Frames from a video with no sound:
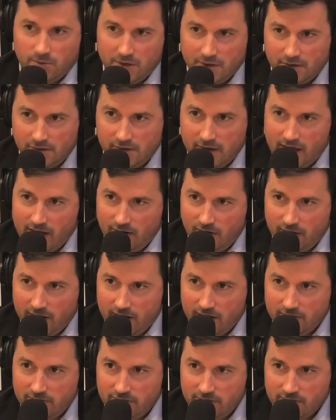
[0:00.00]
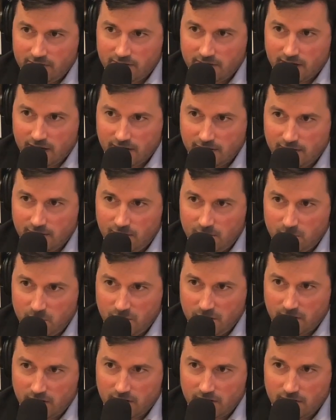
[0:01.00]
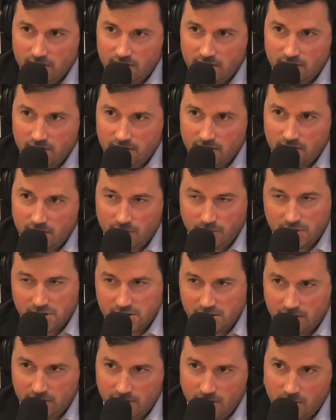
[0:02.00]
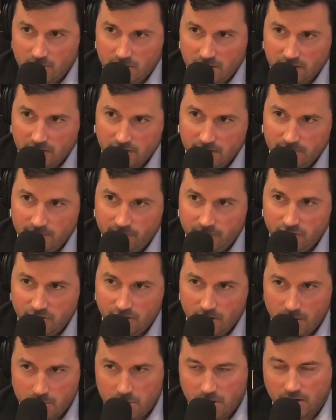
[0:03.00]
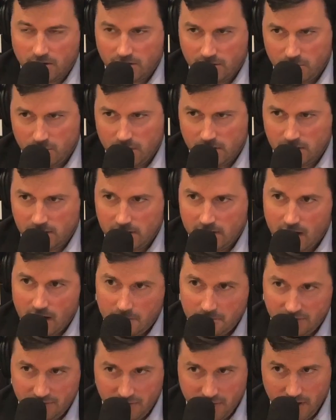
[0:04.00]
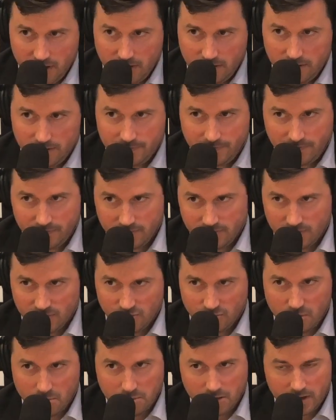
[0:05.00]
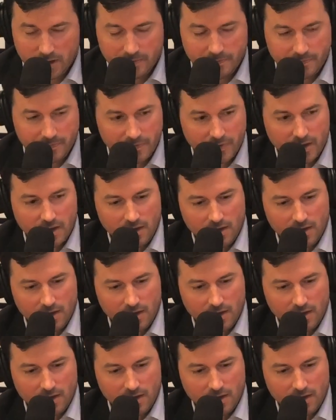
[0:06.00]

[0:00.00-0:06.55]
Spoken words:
What does Seattle have? Ties to the book, the original Starbucks. Starbucks was Staub's friend. Remember that.